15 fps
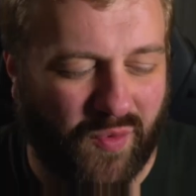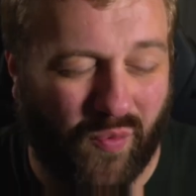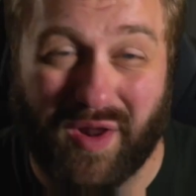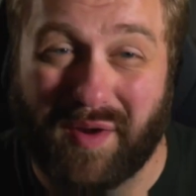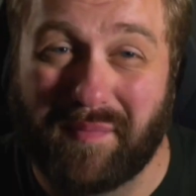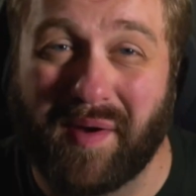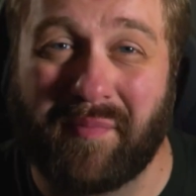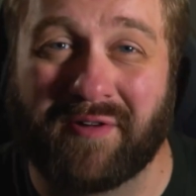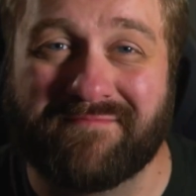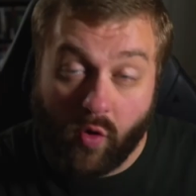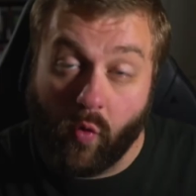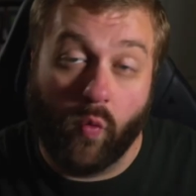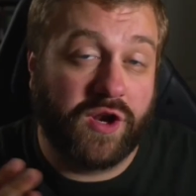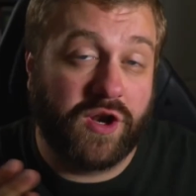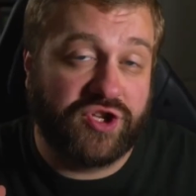What a bummer.
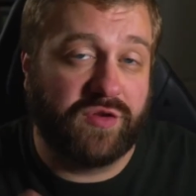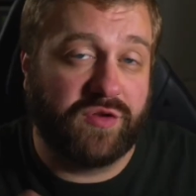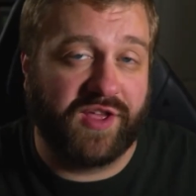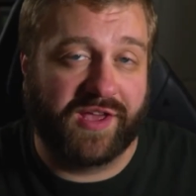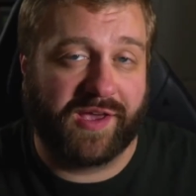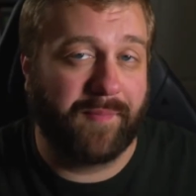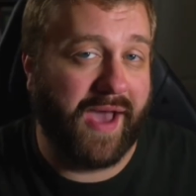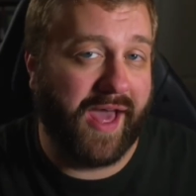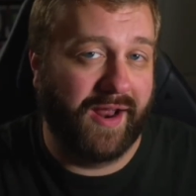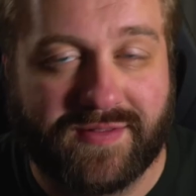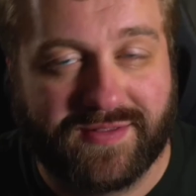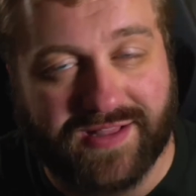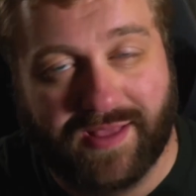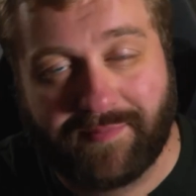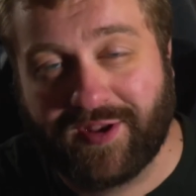What did you think about it?
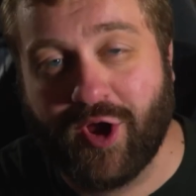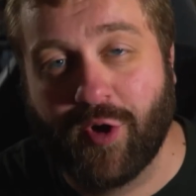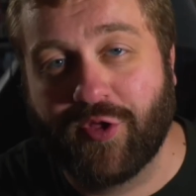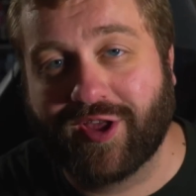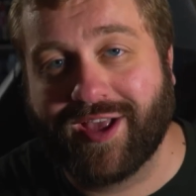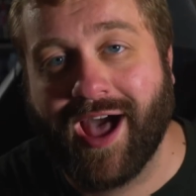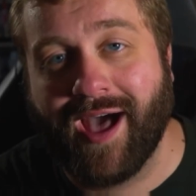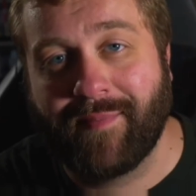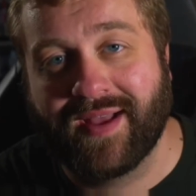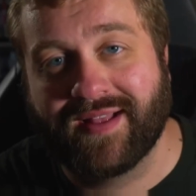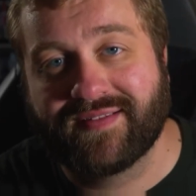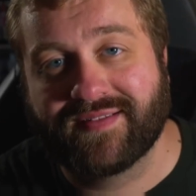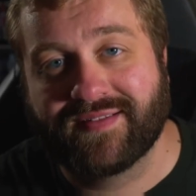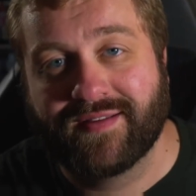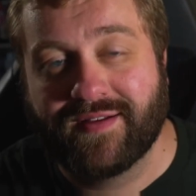Let me know in the
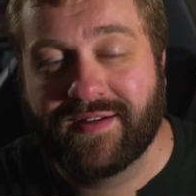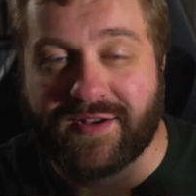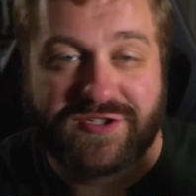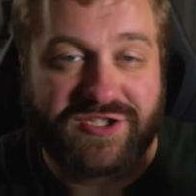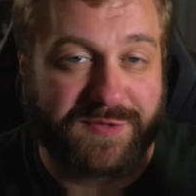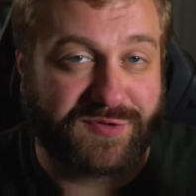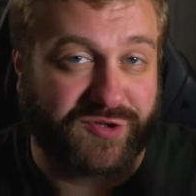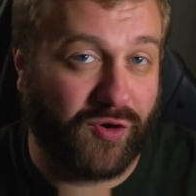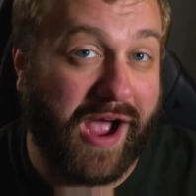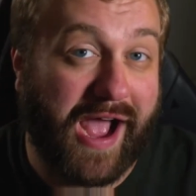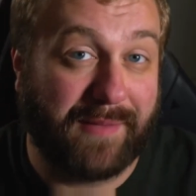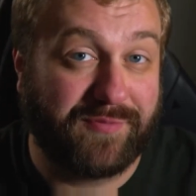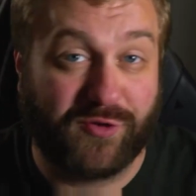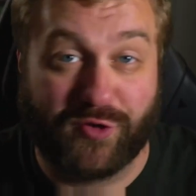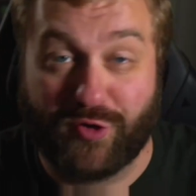comments.
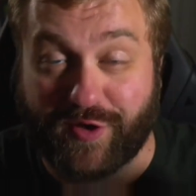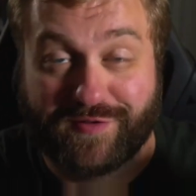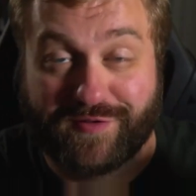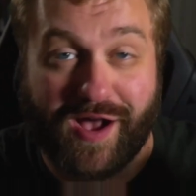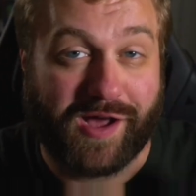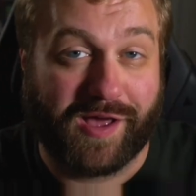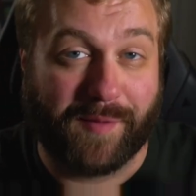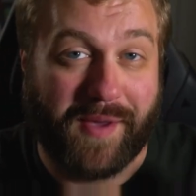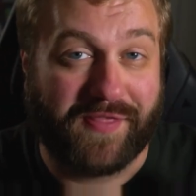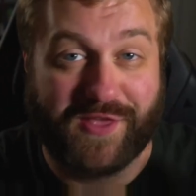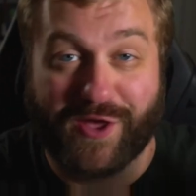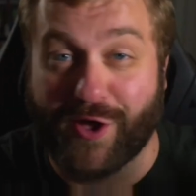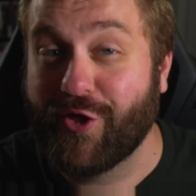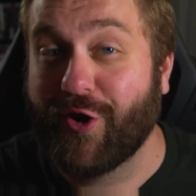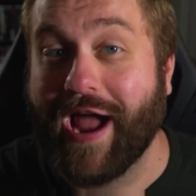Subscribe so you can talk about
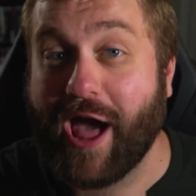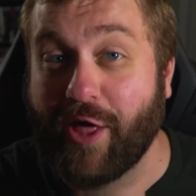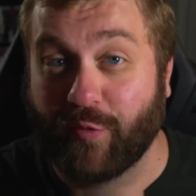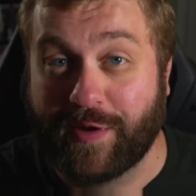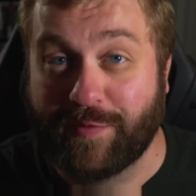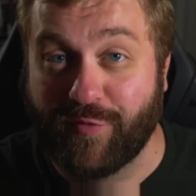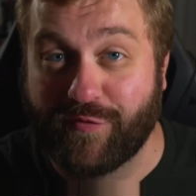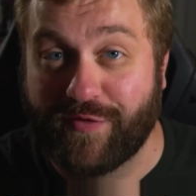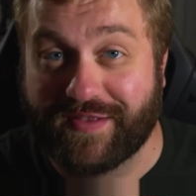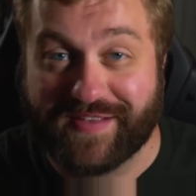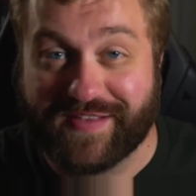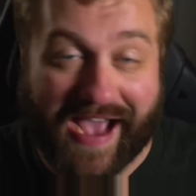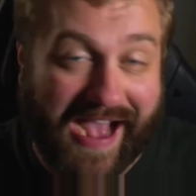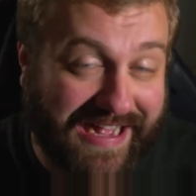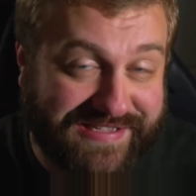the other Halloween movies
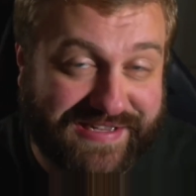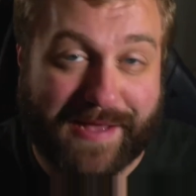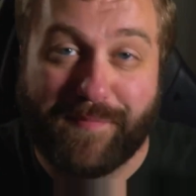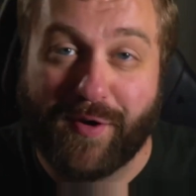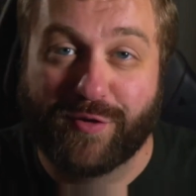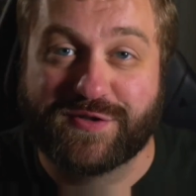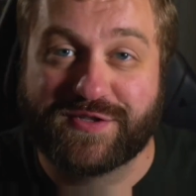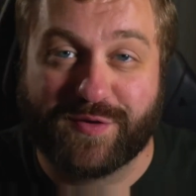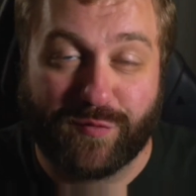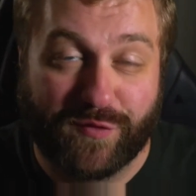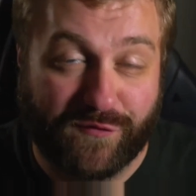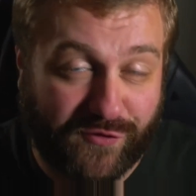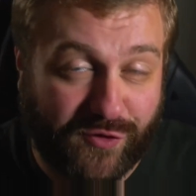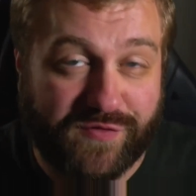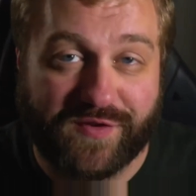as I post
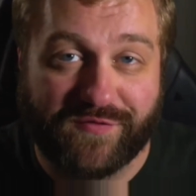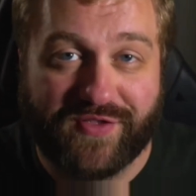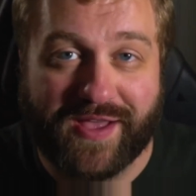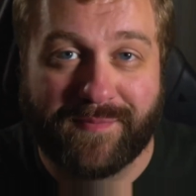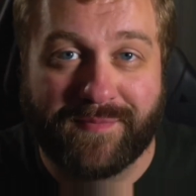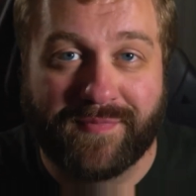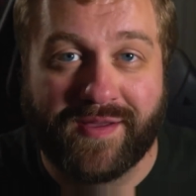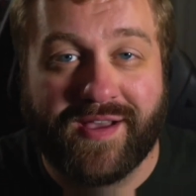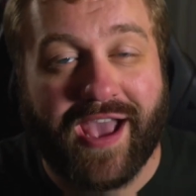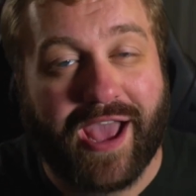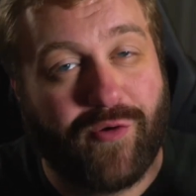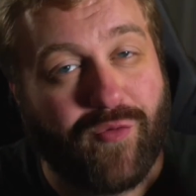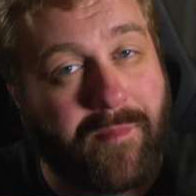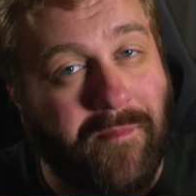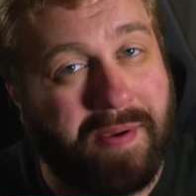reviews of them.
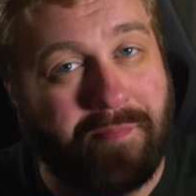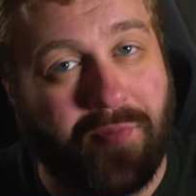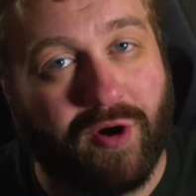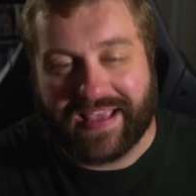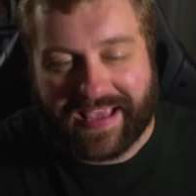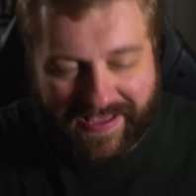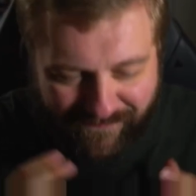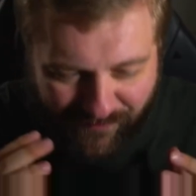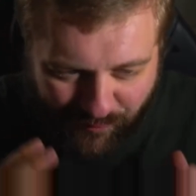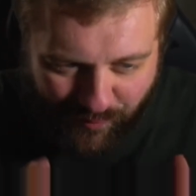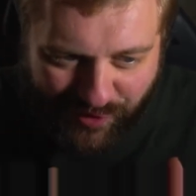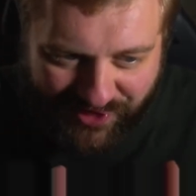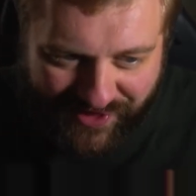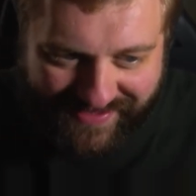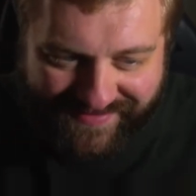And remember, even
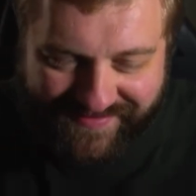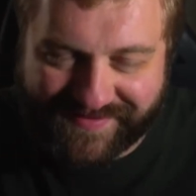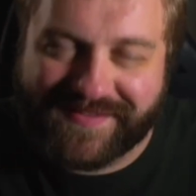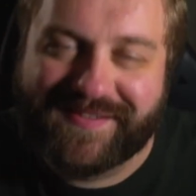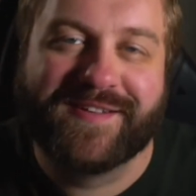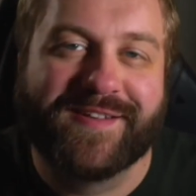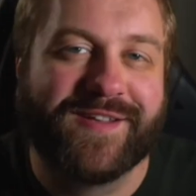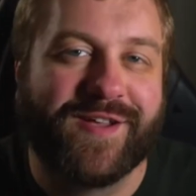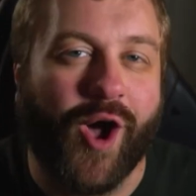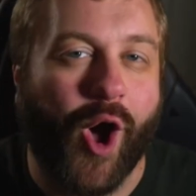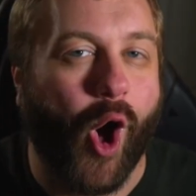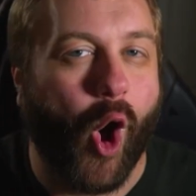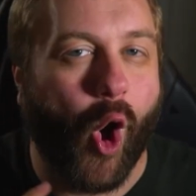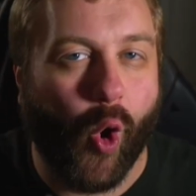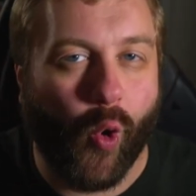with this,
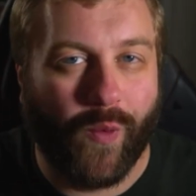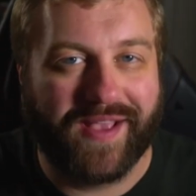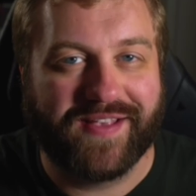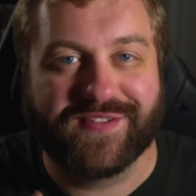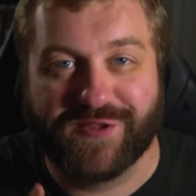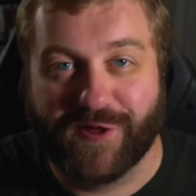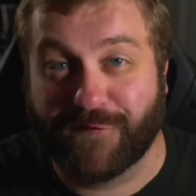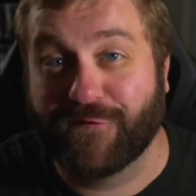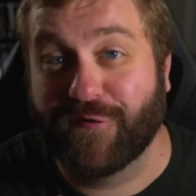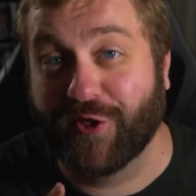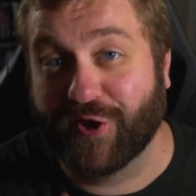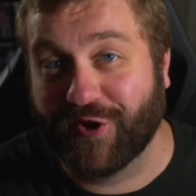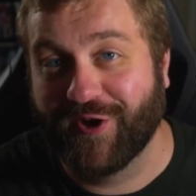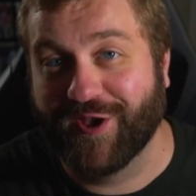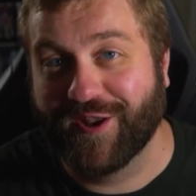always look for
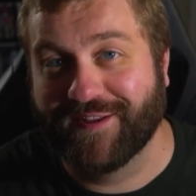the good.